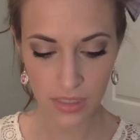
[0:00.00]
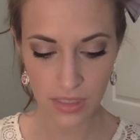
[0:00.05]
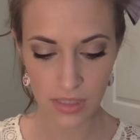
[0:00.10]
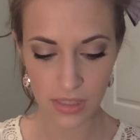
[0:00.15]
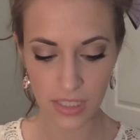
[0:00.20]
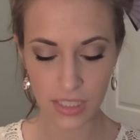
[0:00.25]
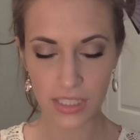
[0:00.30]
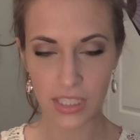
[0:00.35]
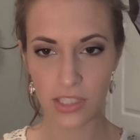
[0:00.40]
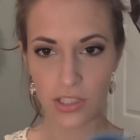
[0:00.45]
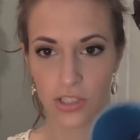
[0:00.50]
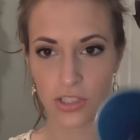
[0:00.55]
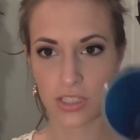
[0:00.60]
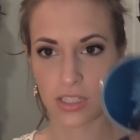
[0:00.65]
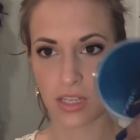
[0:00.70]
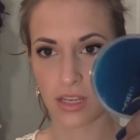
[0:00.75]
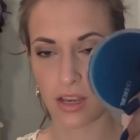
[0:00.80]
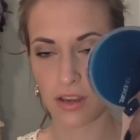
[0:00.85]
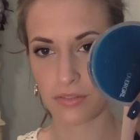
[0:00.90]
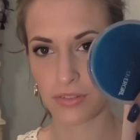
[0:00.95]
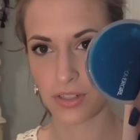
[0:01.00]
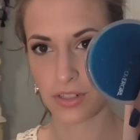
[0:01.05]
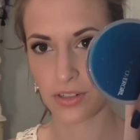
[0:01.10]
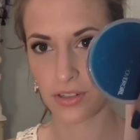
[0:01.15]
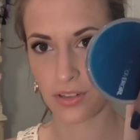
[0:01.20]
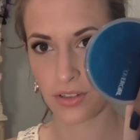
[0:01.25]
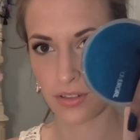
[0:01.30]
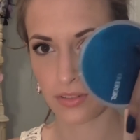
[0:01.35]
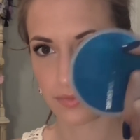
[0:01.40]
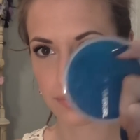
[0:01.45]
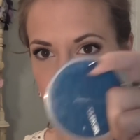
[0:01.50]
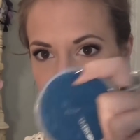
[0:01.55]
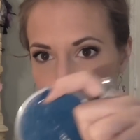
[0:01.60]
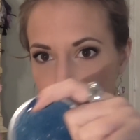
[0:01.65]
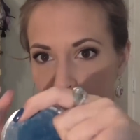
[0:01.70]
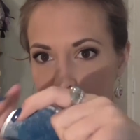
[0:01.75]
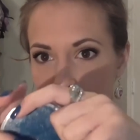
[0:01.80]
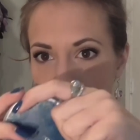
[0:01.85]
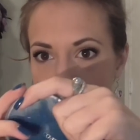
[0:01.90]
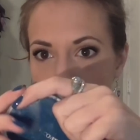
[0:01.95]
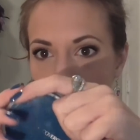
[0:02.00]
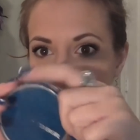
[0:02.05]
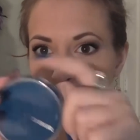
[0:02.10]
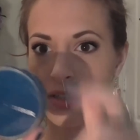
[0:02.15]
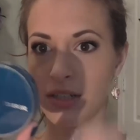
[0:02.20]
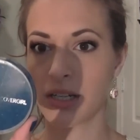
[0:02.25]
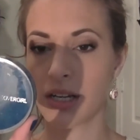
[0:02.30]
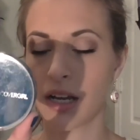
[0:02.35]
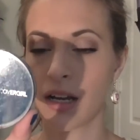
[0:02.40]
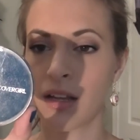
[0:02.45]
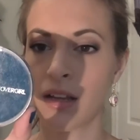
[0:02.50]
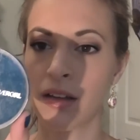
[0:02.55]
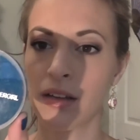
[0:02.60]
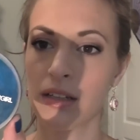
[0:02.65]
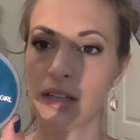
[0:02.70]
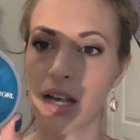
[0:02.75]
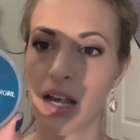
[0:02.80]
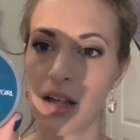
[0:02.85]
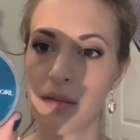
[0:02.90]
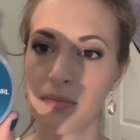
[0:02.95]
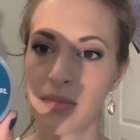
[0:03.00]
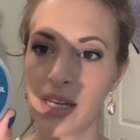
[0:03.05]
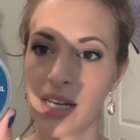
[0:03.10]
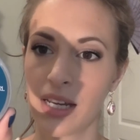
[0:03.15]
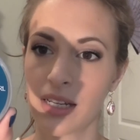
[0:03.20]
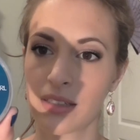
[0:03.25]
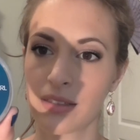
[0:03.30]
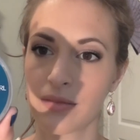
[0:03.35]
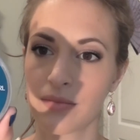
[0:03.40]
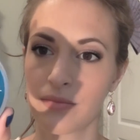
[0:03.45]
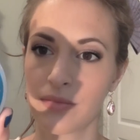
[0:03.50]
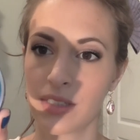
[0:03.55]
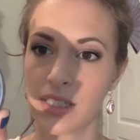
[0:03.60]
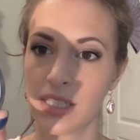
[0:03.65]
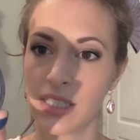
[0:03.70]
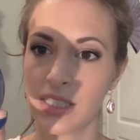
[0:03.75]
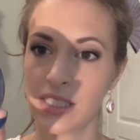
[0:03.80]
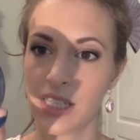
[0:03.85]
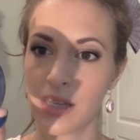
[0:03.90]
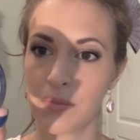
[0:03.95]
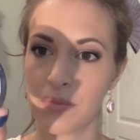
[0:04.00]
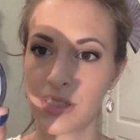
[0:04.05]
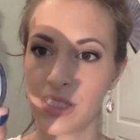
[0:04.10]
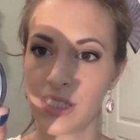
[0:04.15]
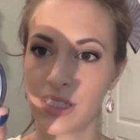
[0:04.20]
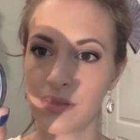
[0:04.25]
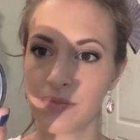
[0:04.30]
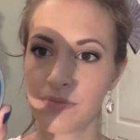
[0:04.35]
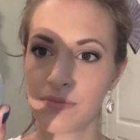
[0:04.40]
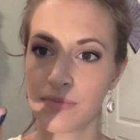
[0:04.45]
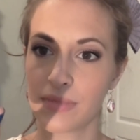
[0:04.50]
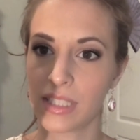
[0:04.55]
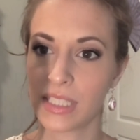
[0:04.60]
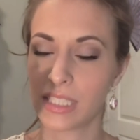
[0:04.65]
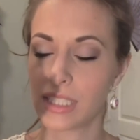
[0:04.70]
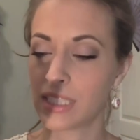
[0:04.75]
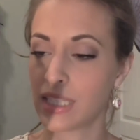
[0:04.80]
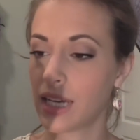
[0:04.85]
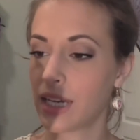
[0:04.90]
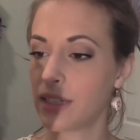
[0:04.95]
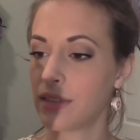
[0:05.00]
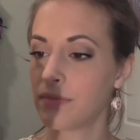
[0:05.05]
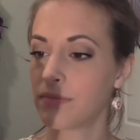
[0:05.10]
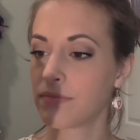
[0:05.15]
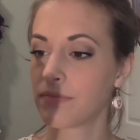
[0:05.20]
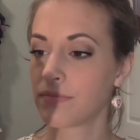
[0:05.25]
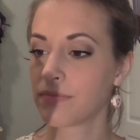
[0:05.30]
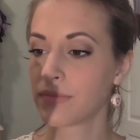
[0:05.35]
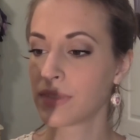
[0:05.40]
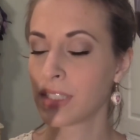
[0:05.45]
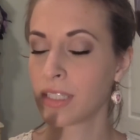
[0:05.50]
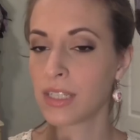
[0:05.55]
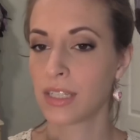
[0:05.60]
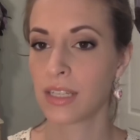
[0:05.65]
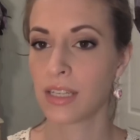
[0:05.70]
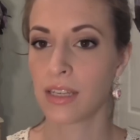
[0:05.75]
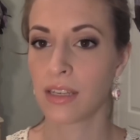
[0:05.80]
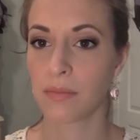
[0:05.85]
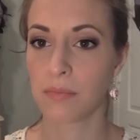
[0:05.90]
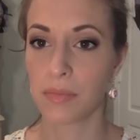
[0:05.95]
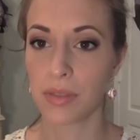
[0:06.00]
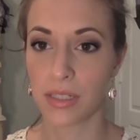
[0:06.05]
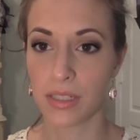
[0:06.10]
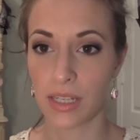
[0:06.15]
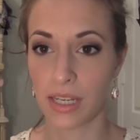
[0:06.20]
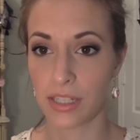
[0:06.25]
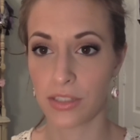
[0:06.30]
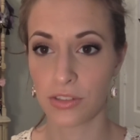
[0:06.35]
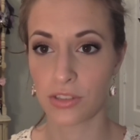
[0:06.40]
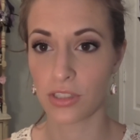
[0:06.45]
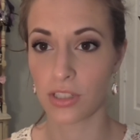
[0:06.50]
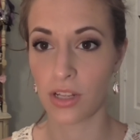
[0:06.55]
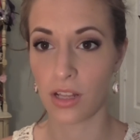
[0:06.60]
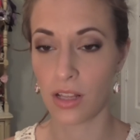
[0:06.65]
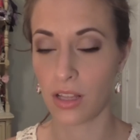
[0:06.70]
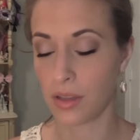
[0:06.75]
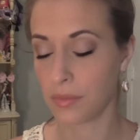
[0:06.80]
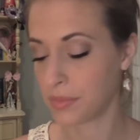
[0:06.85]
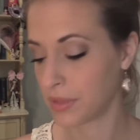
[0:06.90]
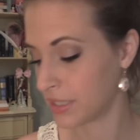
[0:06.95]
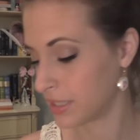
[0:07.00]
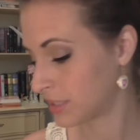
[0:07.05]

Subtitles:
This is just a Covergirl powder compact. It is empty. It is dead. But I used it all up.